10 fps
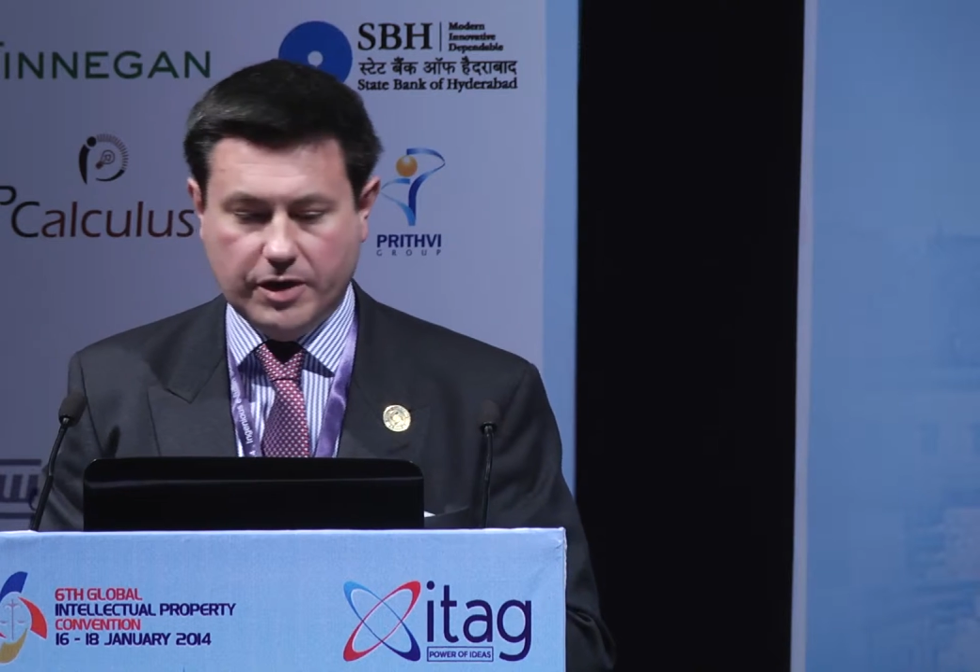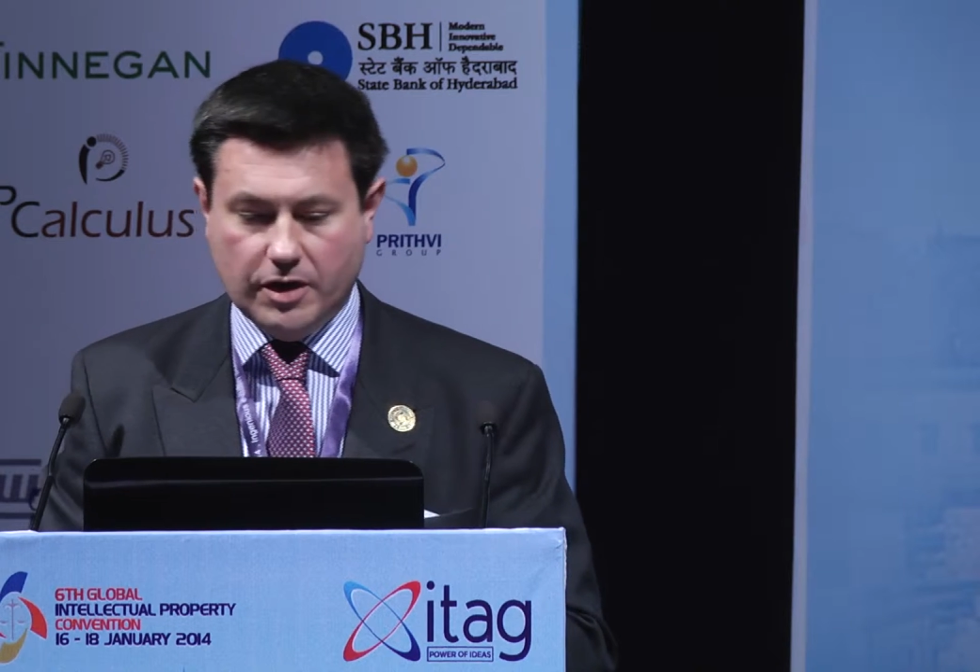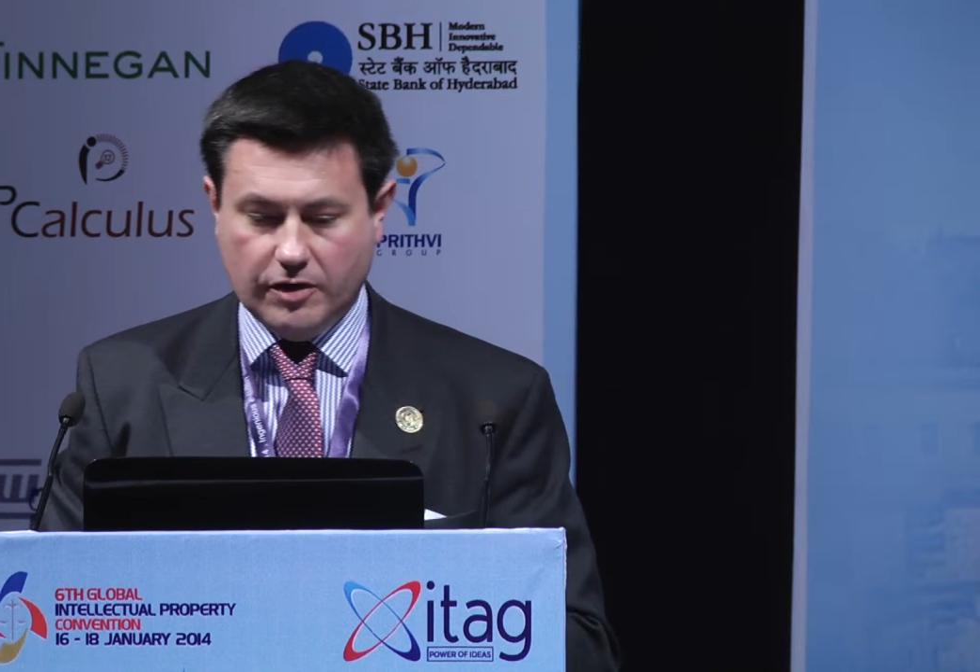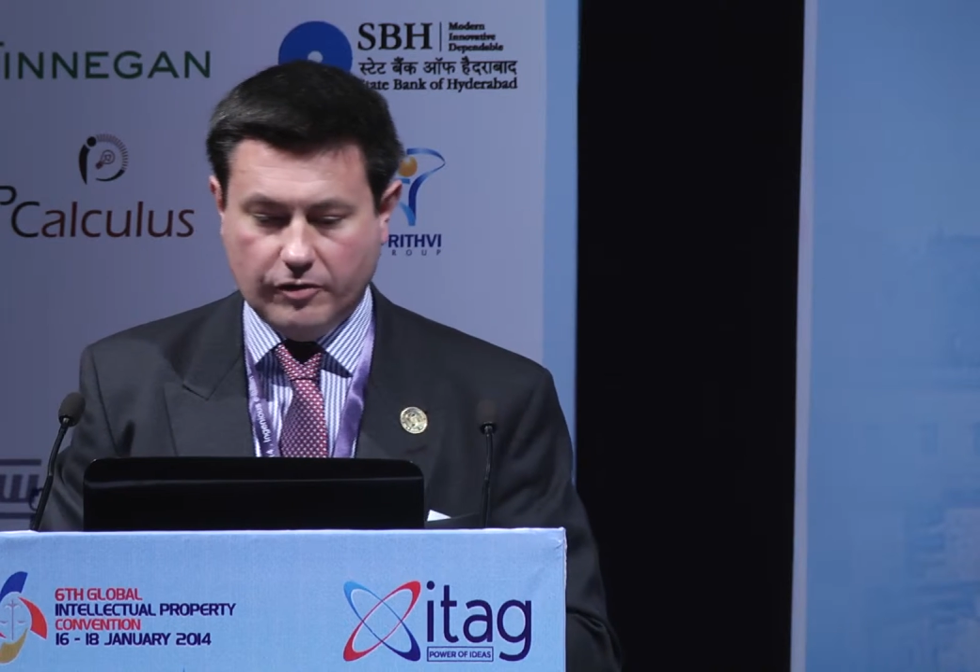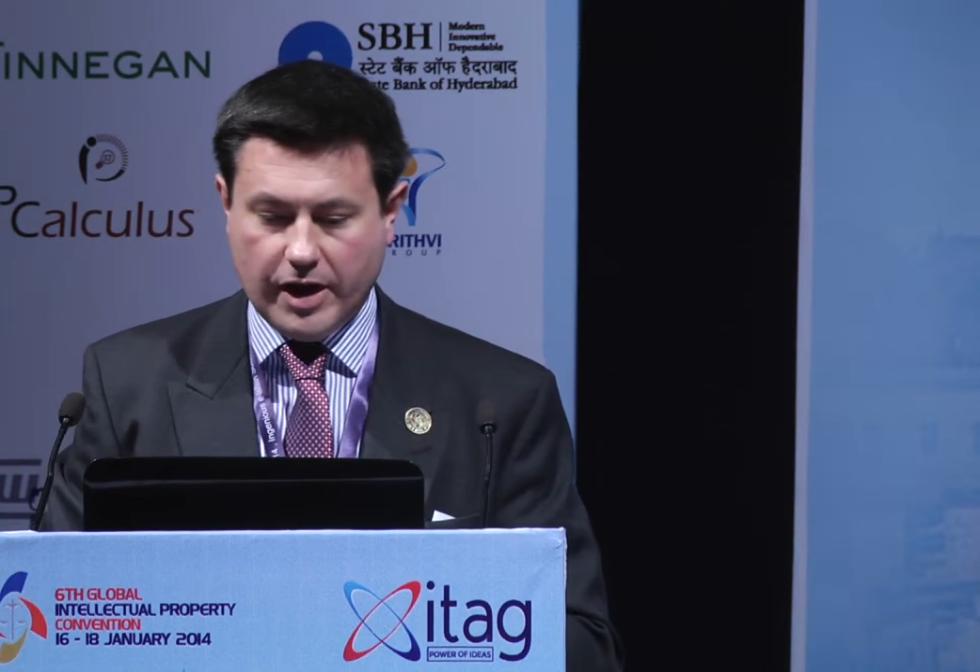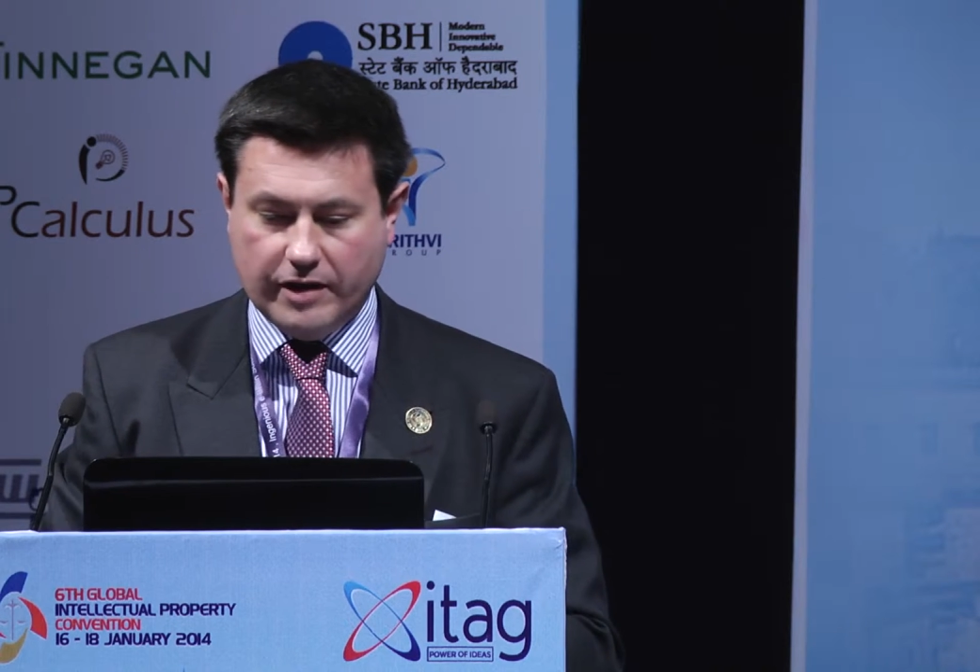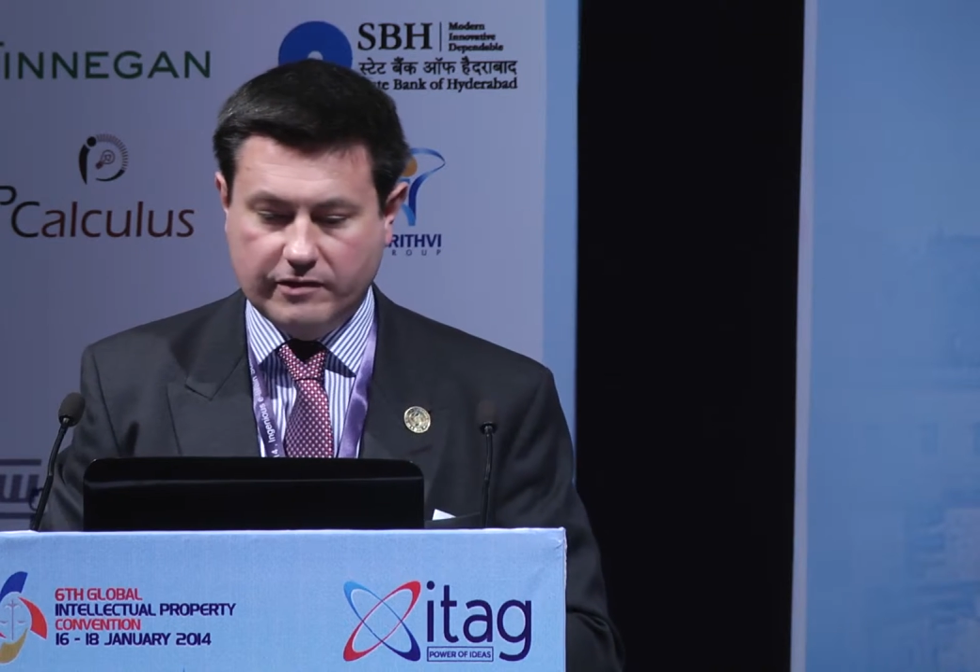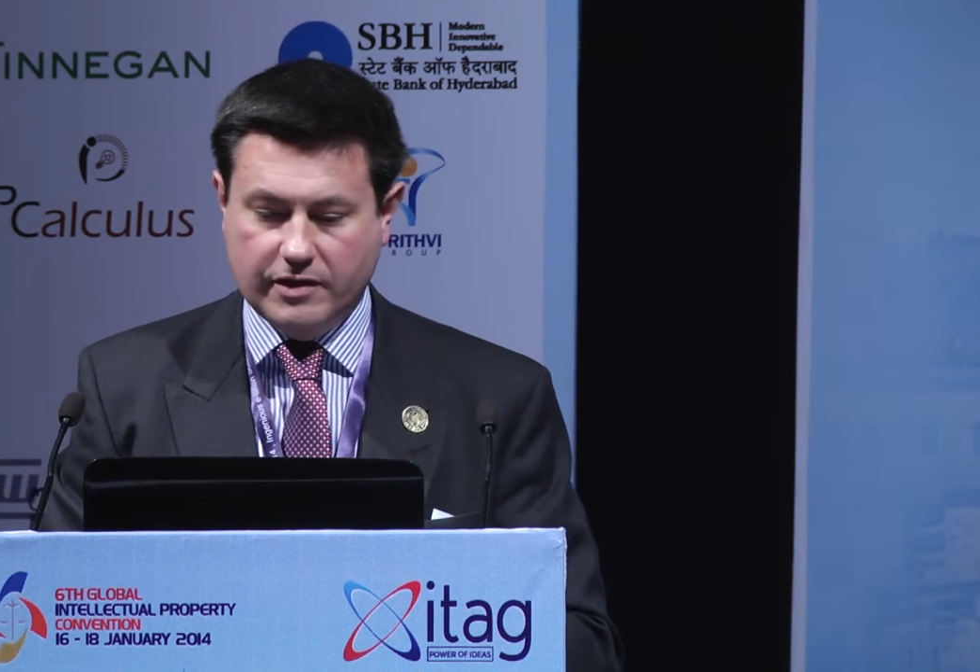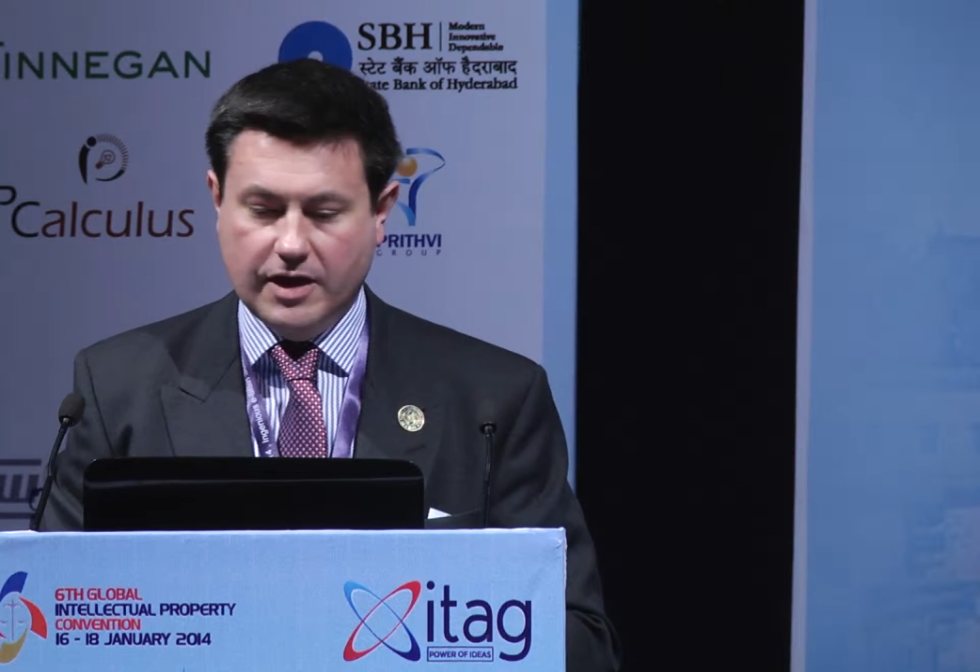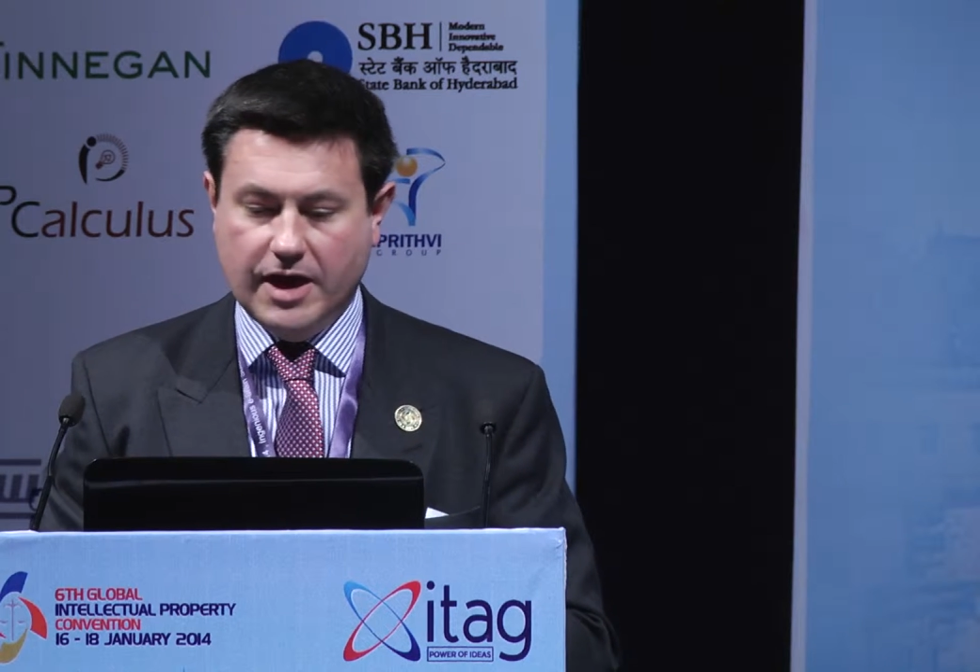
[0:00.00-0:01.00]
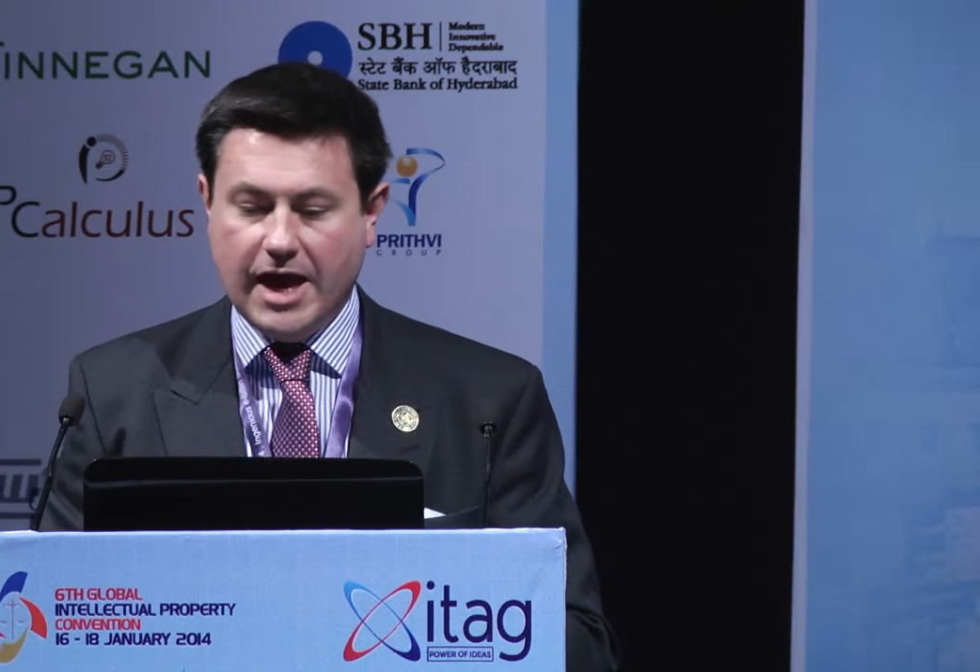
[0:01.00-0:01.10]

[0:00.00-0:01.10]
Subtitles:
PRS